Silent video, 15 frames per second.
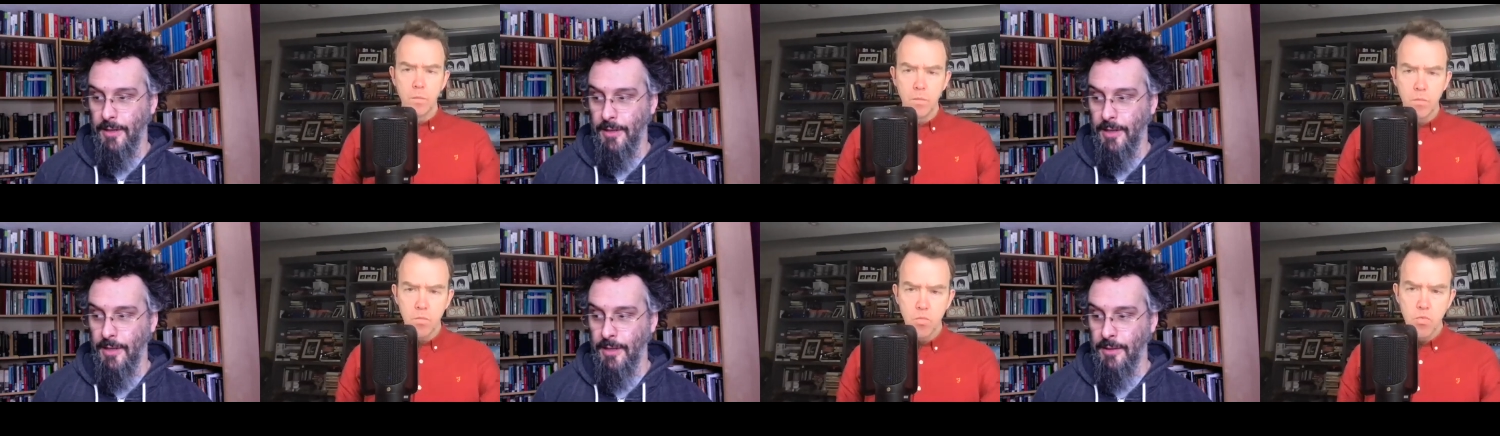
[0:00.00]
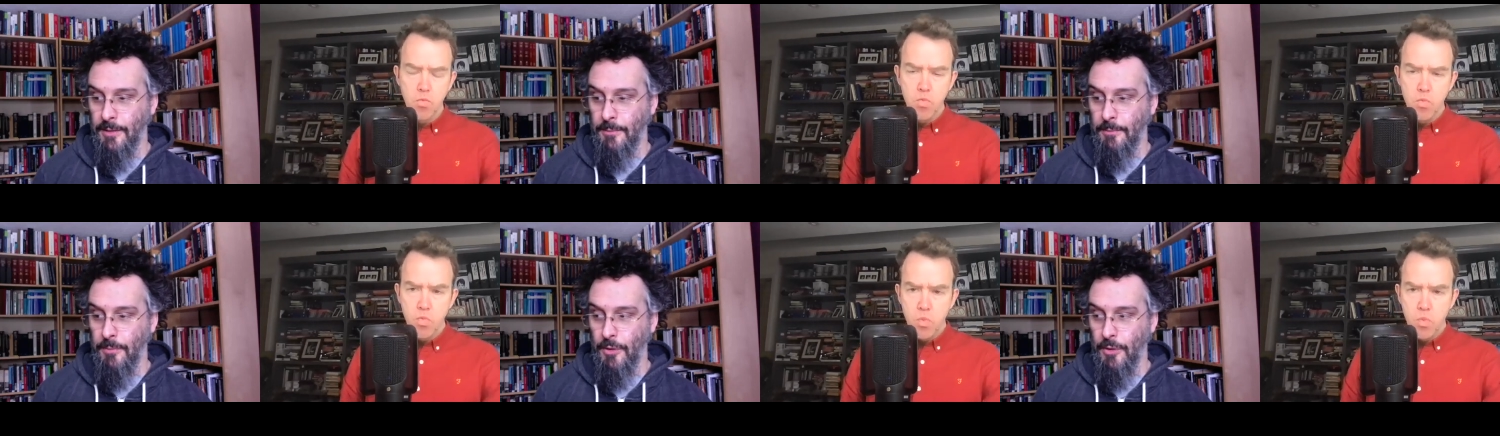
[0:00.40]

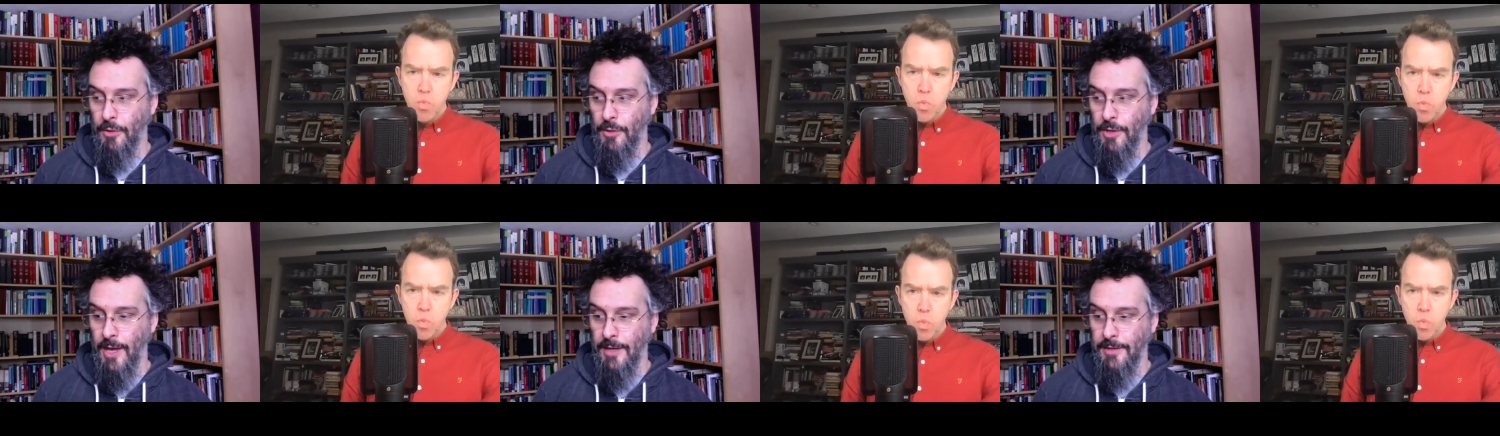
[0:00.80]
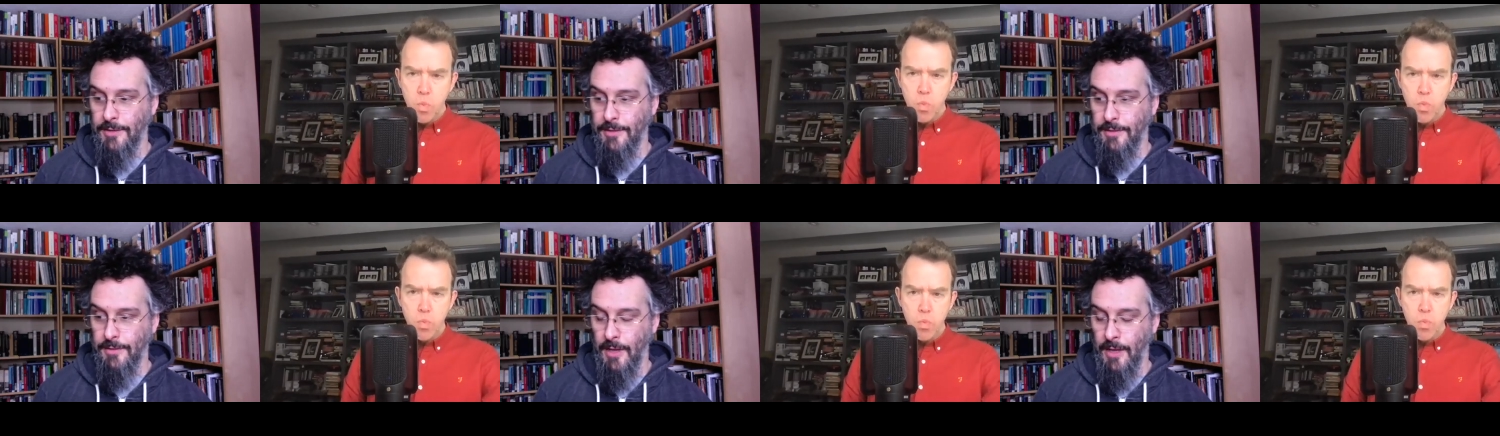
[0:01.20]
Speaker 1: he
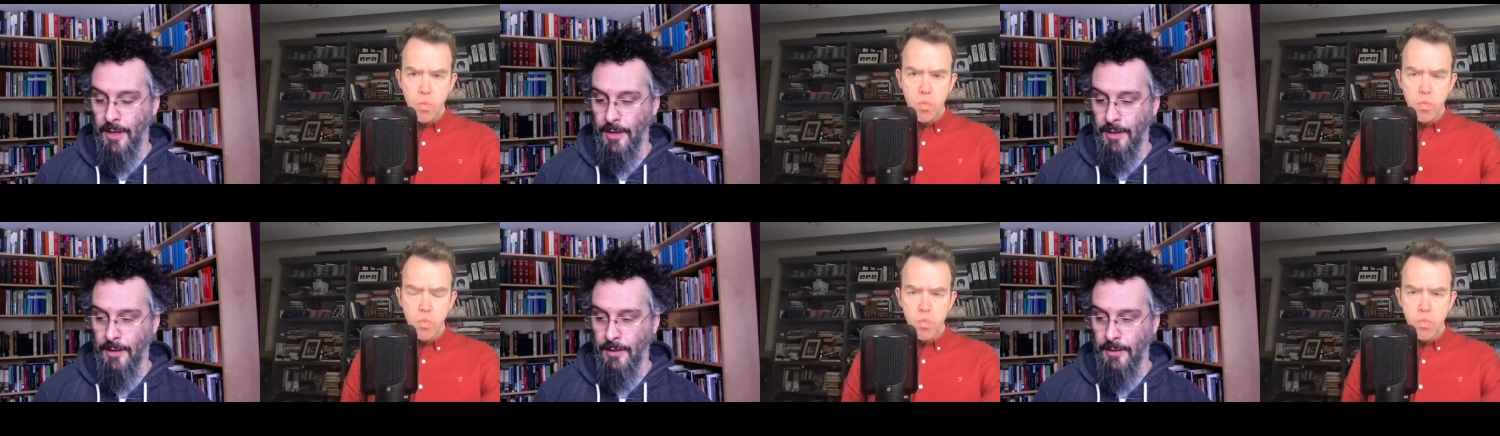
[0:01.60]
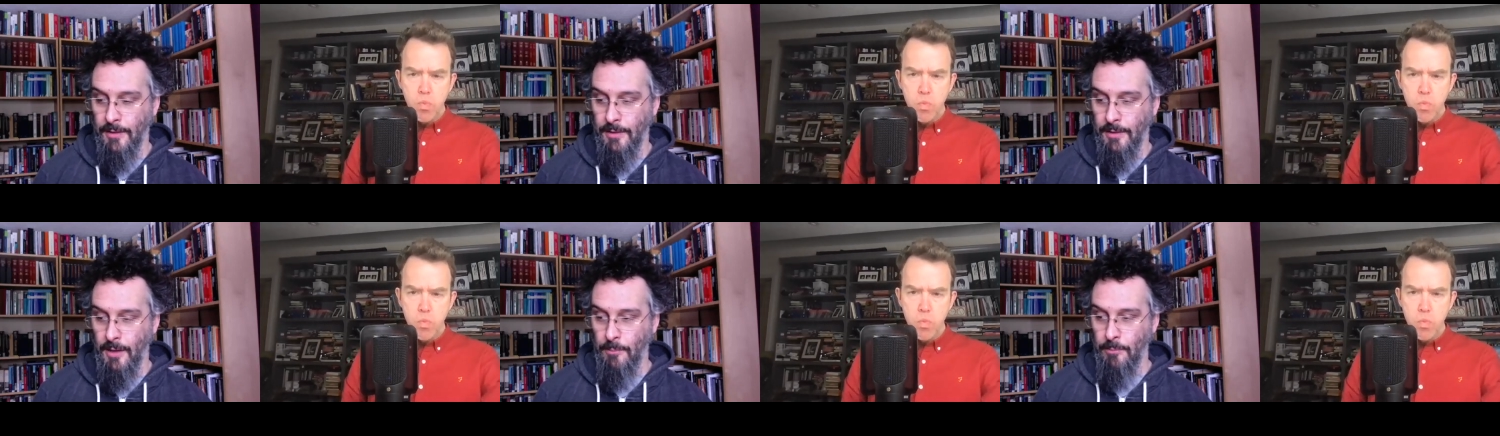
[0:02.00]
creates uh,
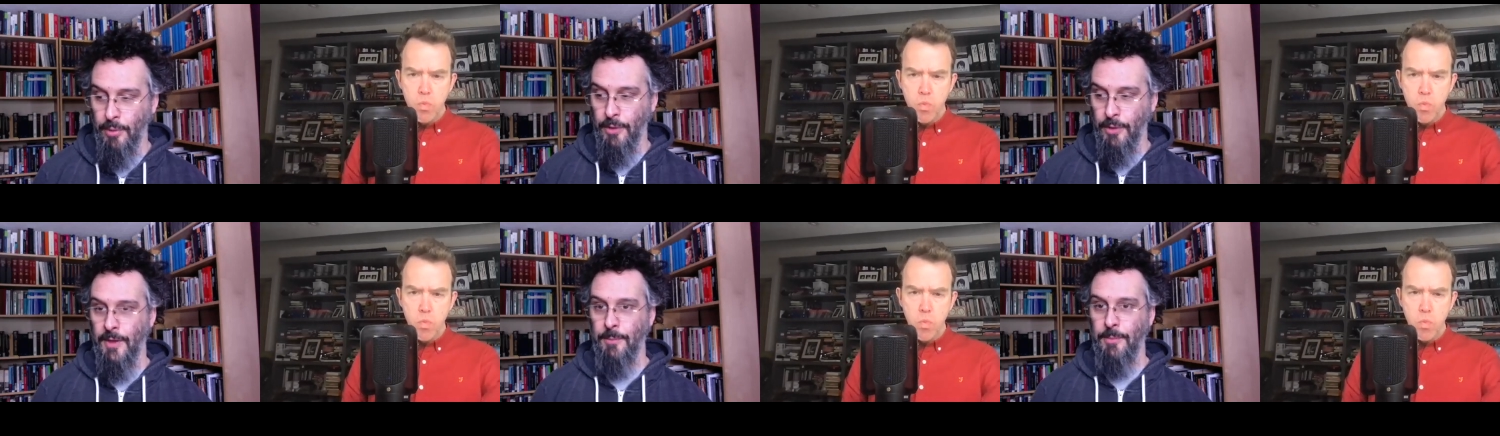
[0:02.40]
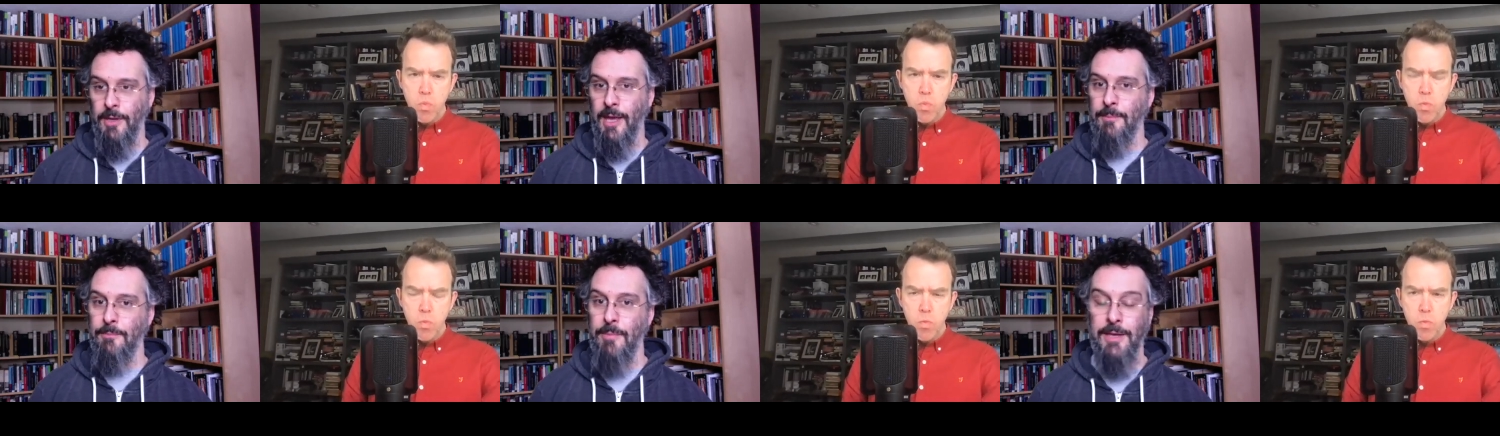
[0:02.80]
a book that
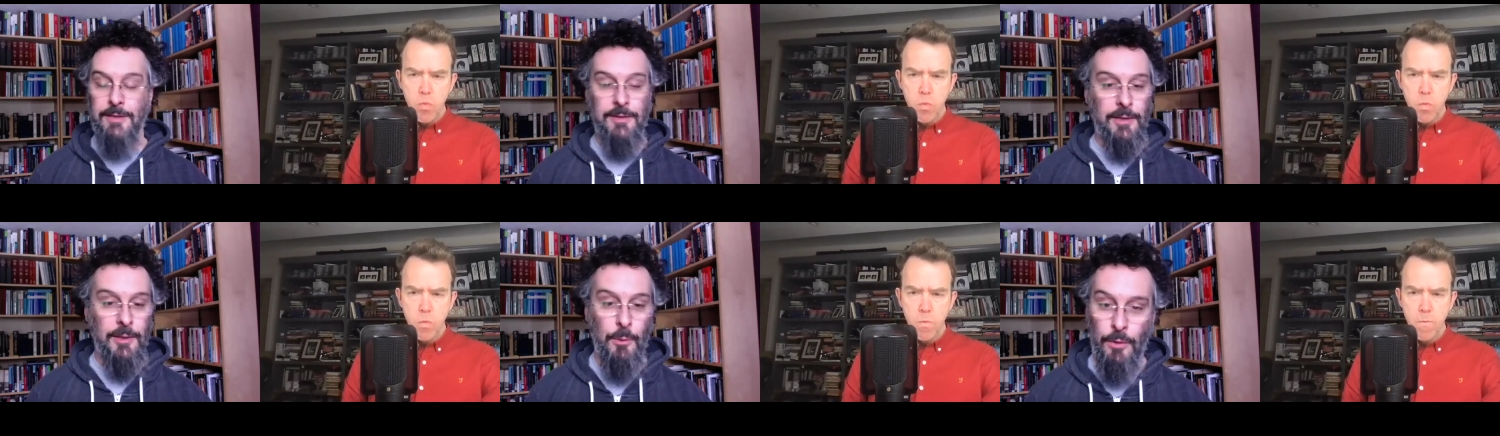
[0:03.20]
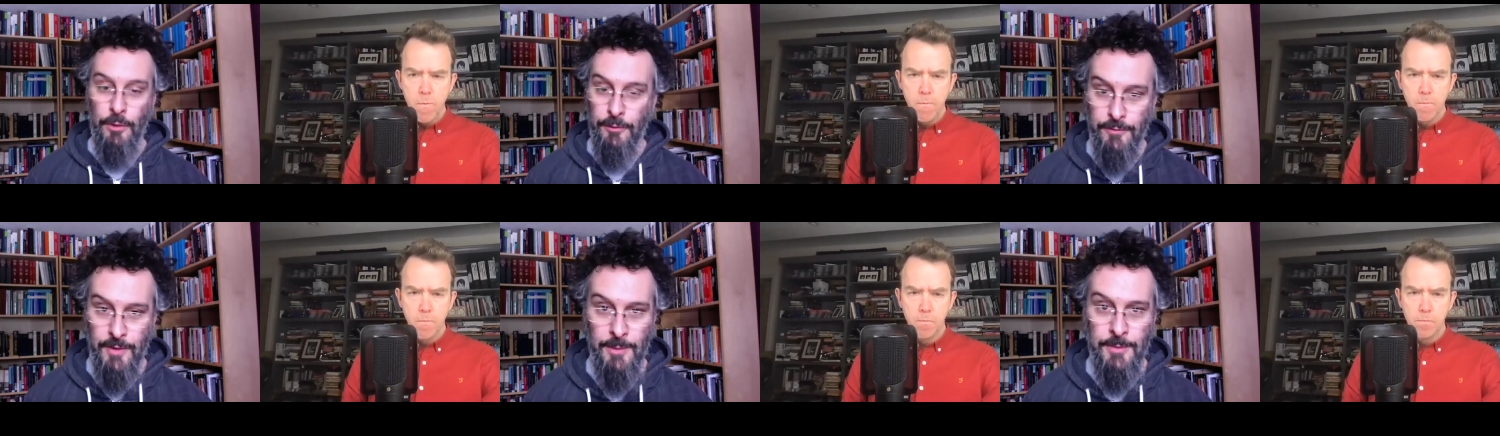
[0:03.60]
became basically
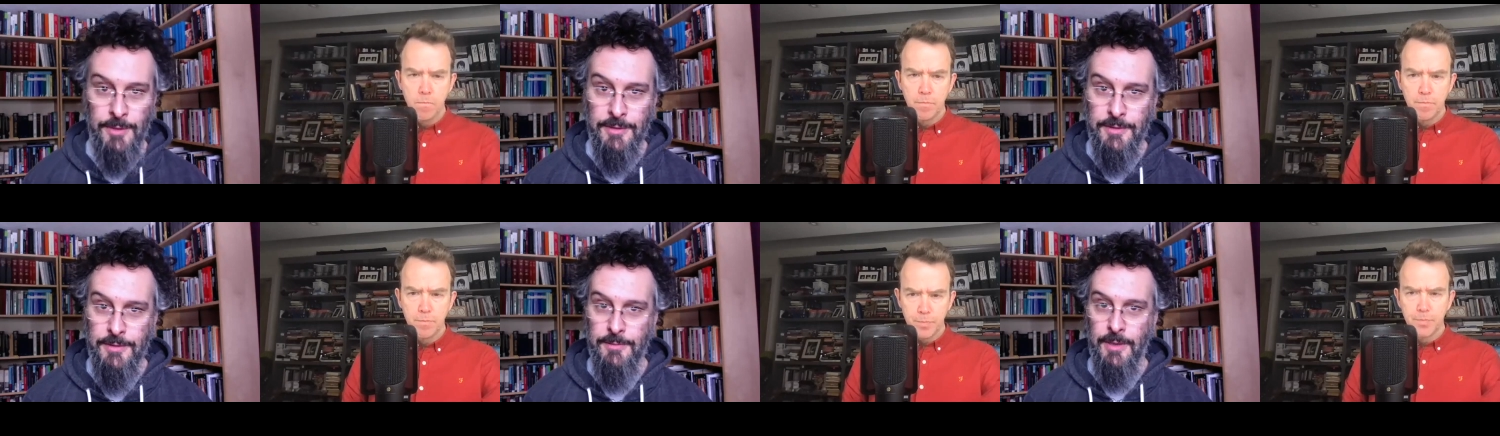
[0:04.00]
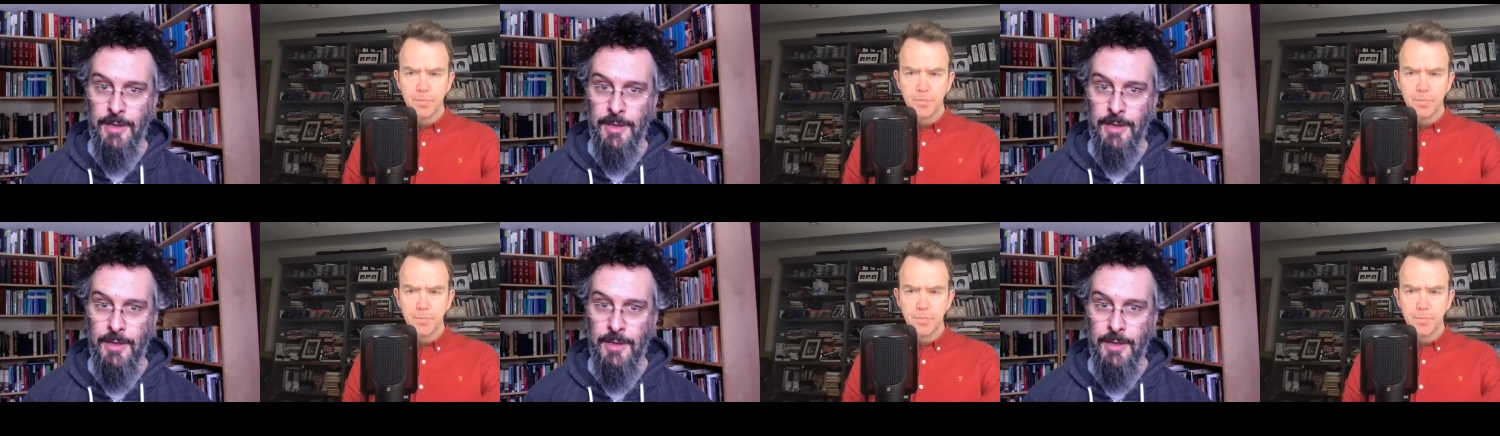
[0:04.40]
world famous.